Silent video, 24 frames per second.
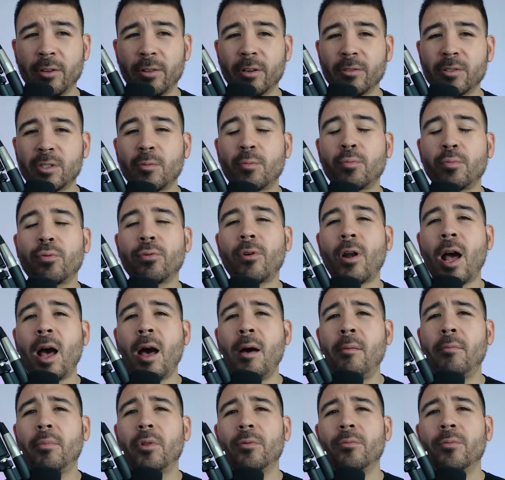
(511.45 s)
There's a
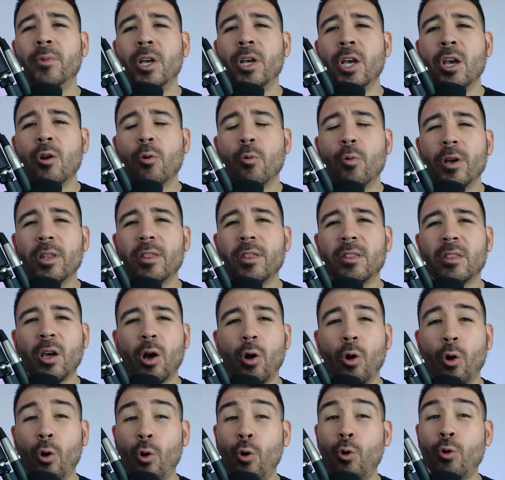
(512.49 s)
problem with the
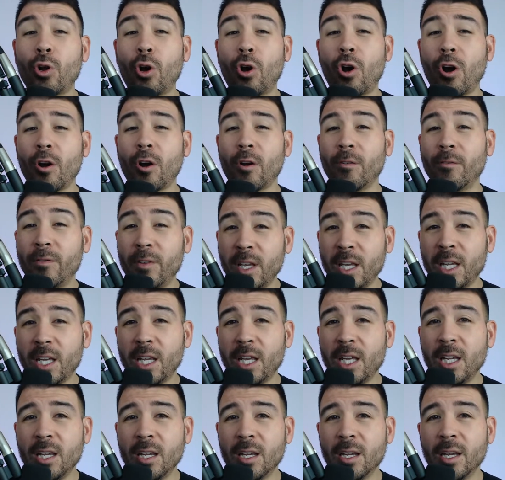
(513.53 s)
old
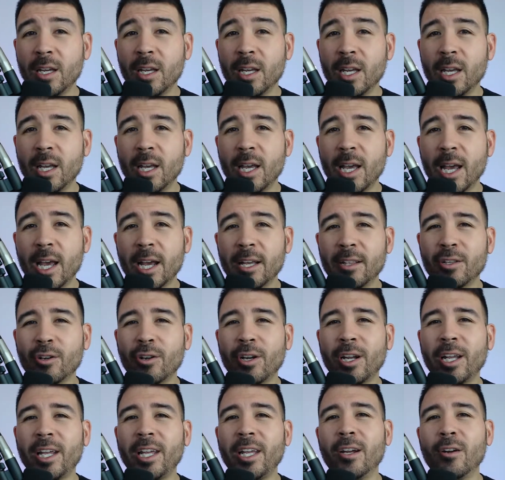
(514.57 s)
RV, and they're
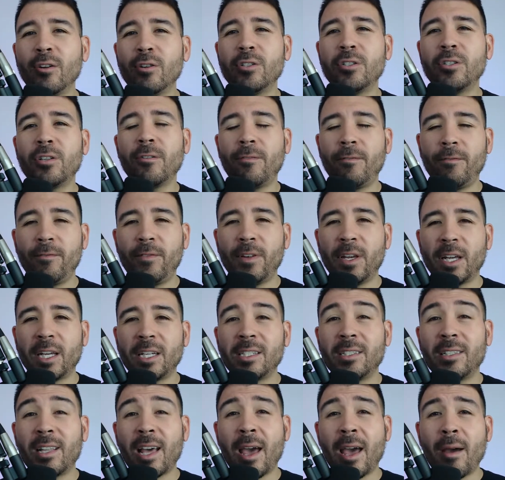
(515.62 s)
here to
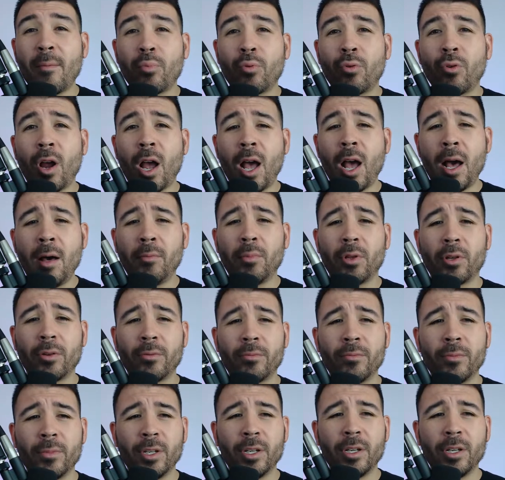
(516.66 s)
fix that problem,